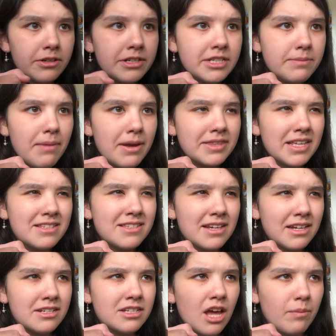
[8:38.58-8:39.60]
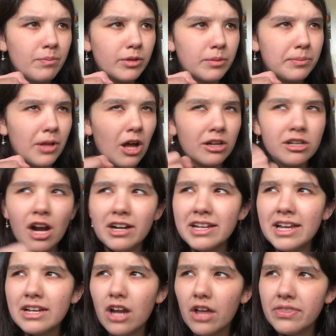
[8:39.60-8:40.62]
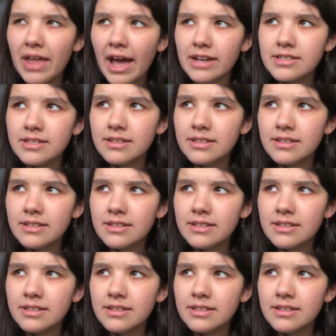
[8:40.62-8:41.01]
need to make that second Tumblr blog, gotta get on that.